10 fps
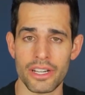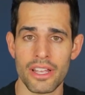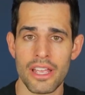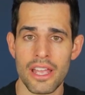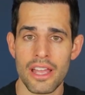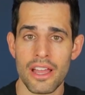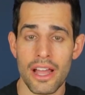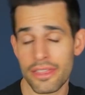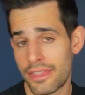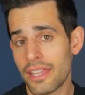And
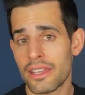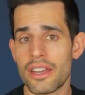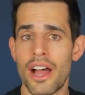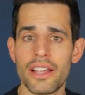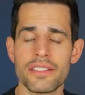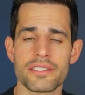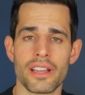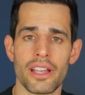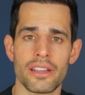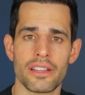I think in
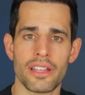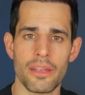hindsight,